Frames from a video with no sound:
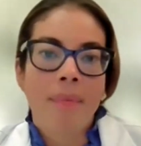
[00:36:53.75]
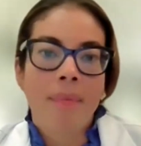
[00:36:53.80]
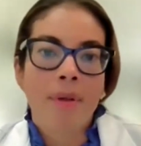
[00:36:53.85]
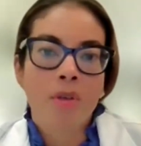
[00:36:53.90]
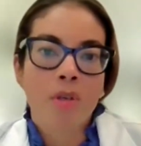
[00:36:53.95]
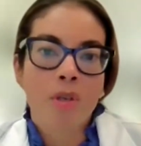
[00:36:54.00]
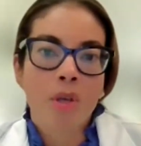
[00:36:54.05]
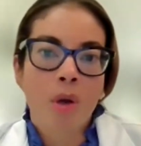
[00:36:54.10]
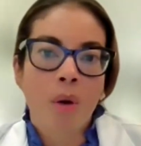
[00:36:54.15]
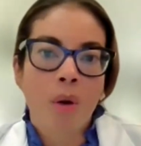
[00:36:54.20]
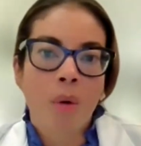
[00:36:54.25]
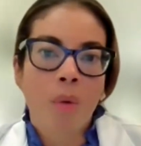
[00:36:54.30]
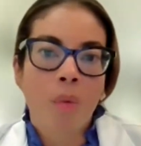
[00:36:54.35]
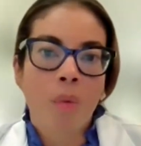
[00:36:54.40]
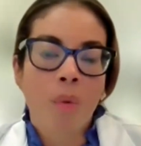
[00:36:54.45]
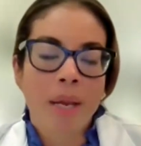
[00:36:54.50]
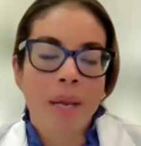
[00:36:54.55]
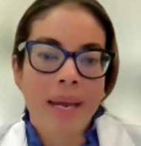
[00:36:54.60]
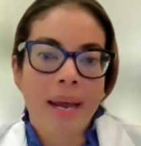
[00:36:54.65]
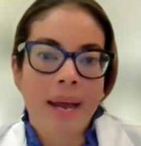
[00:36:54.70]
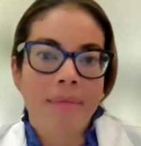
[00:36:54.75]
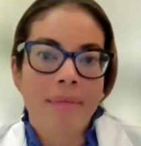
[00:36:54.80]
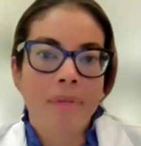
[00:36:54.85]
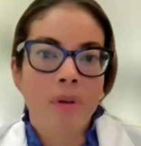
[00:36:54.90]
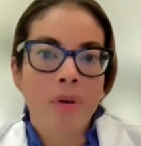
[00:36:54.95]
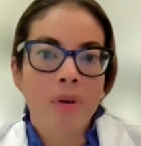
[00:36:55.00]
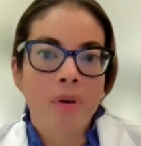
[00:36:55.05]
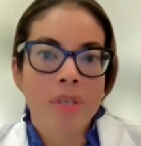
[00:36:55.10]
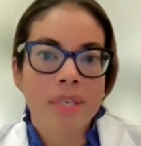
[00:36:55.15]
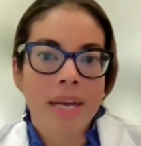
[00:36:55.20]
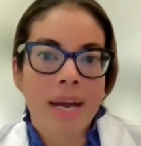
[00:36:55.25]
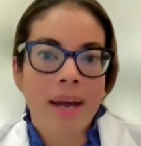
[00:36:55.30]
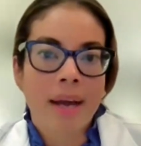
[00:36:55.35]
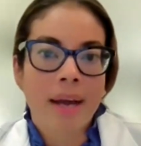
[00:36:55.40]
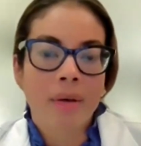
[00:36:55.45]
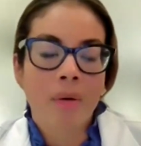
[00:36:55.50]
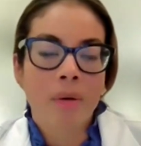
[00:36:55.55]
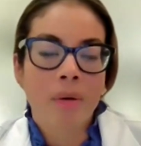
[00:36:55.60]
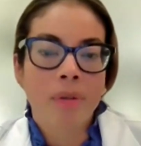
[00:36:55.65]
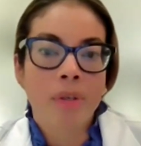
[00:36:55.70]
So we have looked
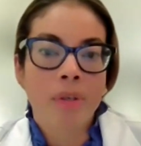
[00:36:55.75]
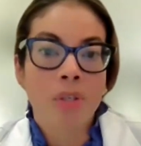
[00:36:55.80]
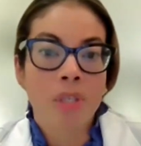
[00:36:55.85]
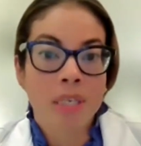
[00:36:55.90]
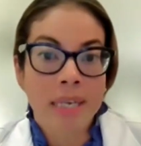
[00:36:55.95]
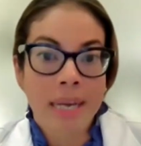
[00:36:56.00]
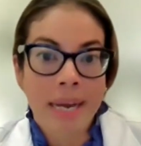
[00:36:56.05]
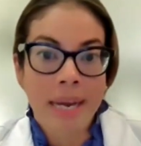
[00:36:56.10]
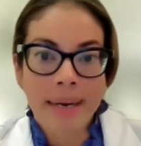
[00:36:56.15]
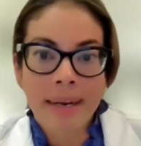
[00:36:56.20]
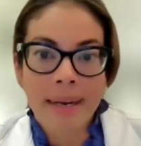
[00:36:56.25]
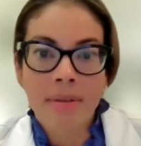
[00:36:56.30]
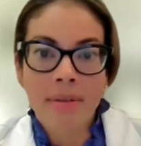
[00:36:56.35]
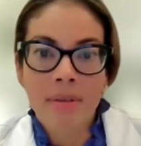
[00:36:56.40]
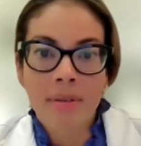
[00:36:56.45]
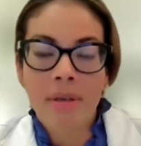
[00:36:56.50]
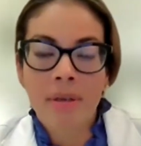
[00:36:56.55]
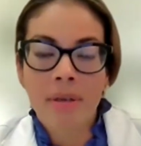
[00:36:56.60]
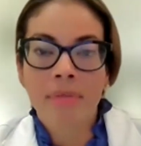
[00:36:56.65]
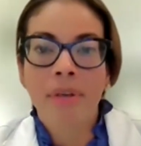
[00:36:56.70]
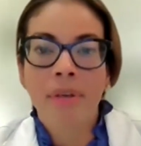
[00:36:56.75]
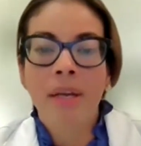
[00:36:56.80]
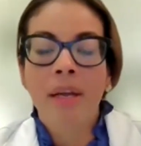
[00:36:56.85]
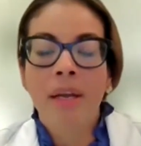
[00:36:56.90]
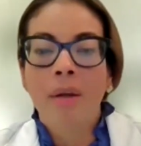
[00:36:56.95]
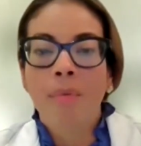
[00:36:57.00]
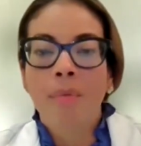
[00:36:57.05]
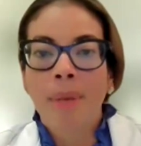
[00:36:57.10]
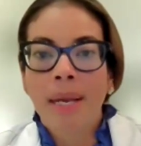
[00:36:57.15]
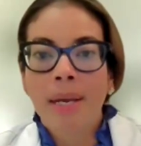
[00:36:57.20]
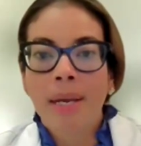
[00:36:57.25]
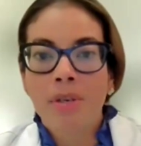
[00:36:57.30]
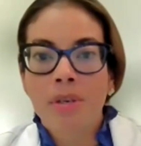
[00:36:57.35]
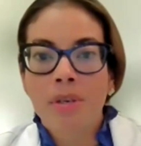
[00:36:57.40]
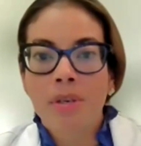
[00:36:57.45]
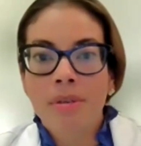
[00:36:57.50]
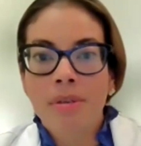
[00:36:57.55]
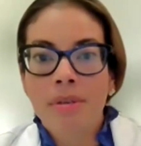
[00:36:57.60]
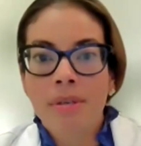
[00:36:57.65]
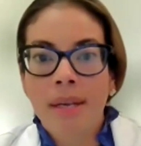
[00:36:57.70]
at the genetics of
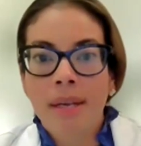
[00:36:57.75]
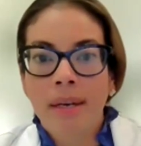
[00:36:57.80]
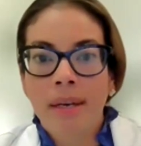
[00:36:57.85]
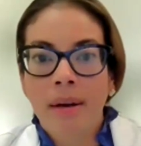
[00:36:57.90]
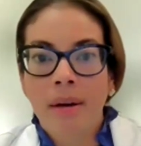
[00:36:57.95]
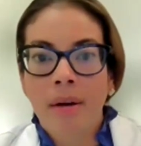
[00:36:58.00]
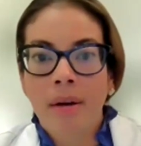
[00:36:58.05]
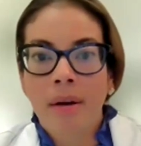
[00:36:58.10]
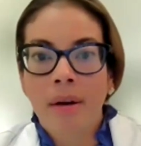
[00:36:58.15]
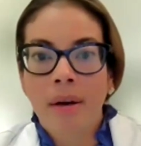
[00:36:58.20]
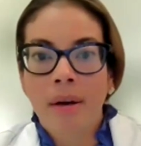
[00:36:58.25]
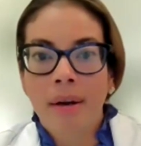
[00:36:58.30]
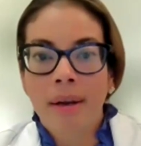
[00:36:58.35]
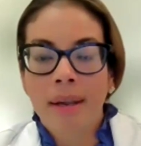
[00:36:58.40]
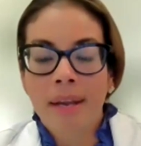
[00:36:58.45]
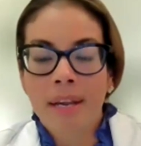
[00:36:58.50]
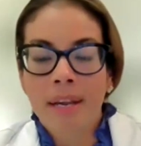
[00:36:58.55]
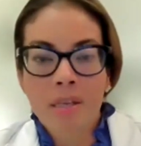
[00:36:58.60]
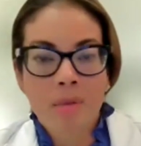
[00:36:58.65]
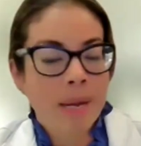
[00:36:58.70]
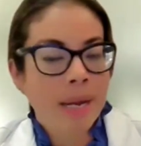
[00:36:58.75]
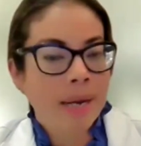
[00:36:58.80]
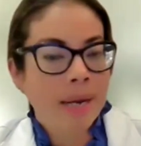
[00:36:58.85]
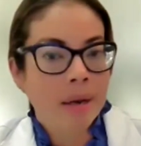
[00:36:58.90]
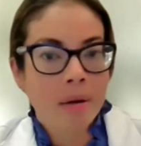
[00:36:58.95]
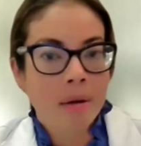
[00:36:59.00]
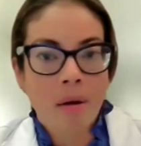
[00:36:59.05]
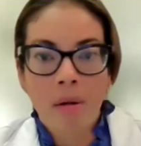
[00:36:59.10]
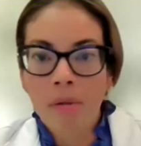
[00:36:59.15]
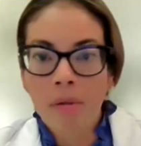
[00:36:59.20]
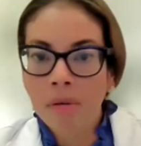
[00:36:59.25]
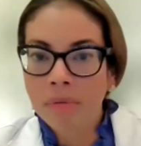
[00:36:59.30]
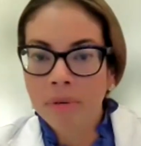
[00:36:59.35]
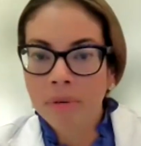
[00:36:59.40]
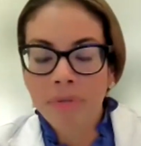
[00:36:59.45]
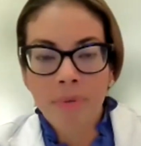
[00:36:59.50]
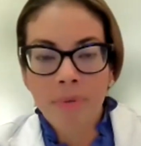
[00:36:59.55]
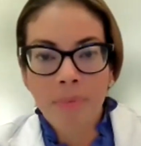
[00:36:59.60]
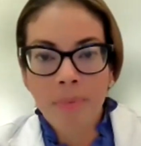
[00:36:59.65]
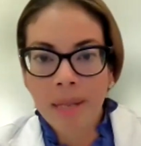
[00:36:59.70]
patients that are Hispanic all
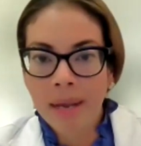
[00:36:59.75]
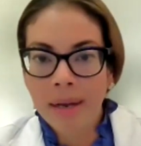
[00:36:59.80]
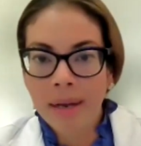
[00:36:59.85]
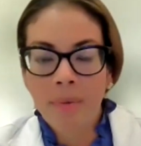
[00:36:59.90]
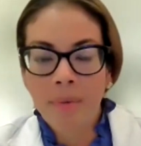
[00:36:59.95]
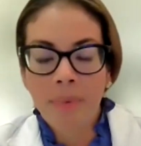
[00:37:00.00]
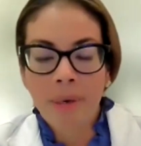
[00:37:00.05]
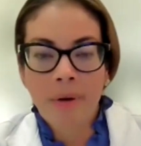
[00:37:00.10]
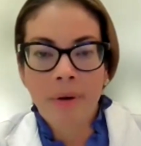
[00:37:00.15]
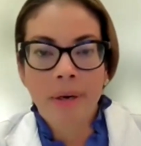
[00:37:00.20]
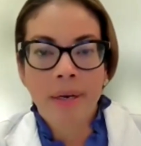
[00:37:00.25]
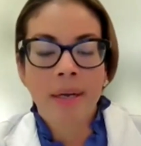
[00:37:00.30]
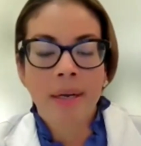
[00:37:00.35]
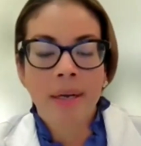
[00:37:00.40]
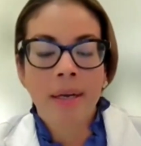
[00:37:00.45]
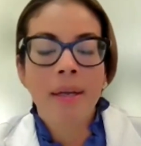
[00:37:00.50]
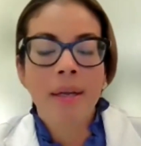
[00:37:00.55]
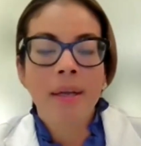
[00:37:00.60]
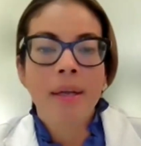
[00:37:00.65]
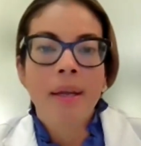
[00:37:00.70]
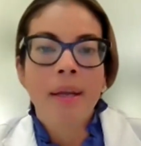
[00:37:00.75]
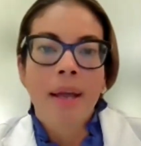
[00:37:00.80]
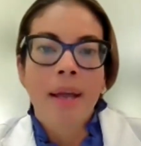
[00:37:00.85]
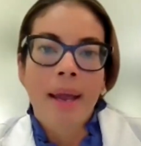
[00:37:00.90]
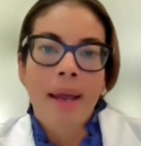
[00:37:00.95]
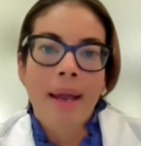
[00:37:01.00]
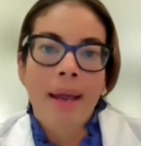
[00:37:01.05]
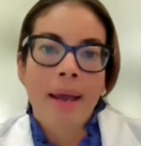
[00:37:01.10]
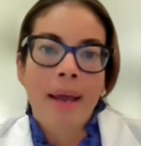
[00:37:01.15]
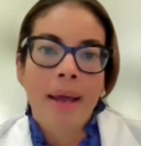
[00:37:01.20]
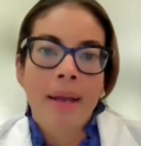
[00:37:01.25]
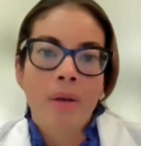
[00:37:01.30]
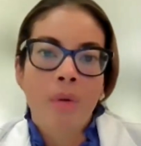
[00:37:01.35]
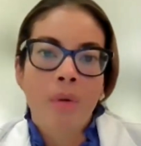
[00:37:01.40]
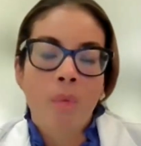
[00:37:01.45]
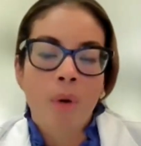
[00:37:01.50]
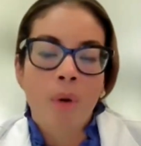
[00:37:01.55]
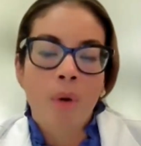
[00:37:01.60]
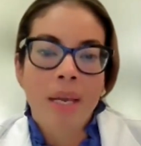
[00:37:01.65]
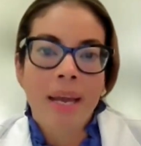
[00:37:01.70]
over from Latin America,
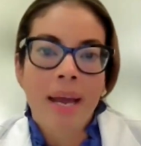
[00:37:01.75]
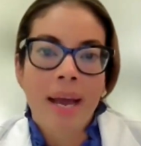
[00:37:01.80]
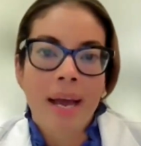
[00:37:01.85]
and we